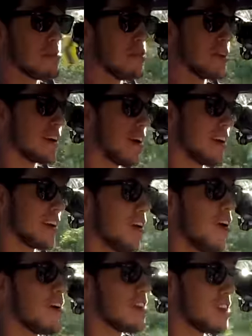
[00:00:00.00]
moving around at
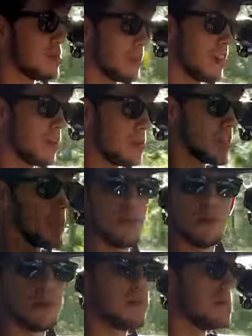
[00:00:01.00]
all in them. You know, some
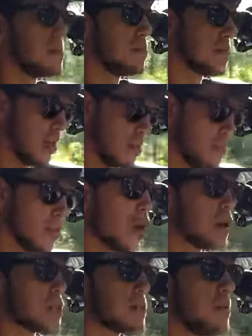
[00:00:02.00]
people, some
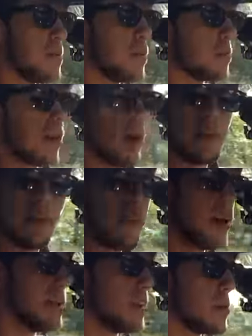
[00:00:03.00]
larger people would probably
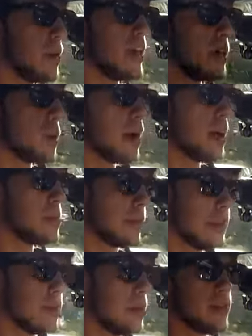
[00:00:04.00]
find it really crammed.
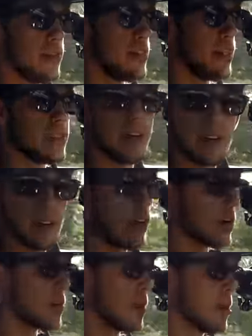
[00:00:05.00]
They probably find the entire
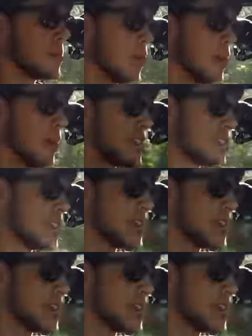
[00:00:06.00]
car crammed, quite honestly.